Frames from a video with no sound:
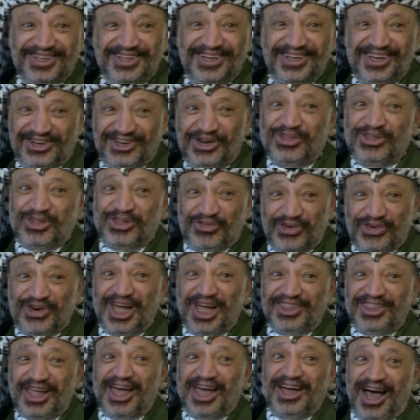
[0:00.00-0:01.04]
Not to
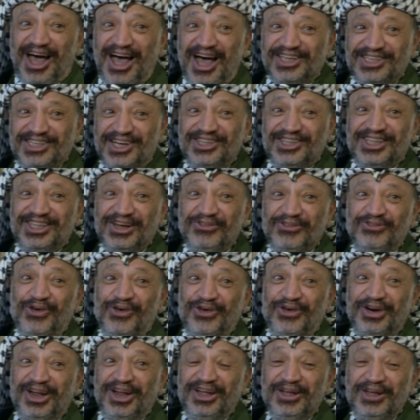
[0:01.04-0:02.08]
forget, I asked
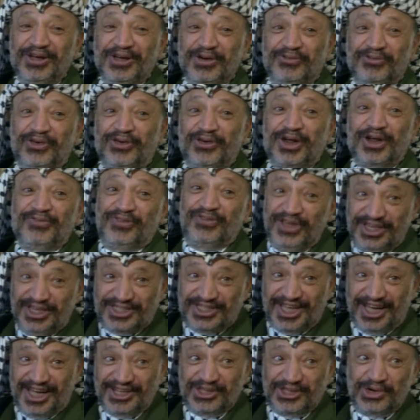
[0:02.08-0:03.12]
for a
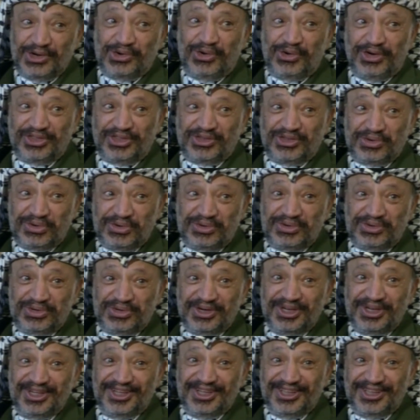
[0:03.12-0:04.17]
visa to go
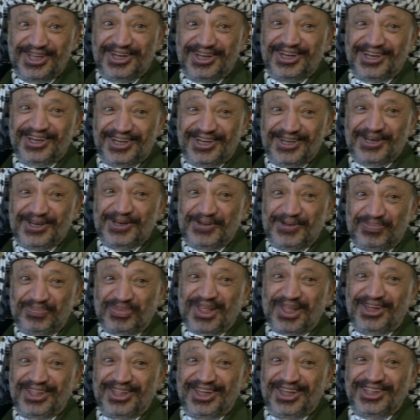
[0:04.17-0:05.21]
to
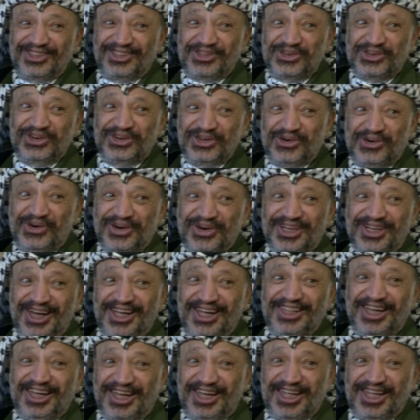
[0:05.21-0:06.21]
New York, and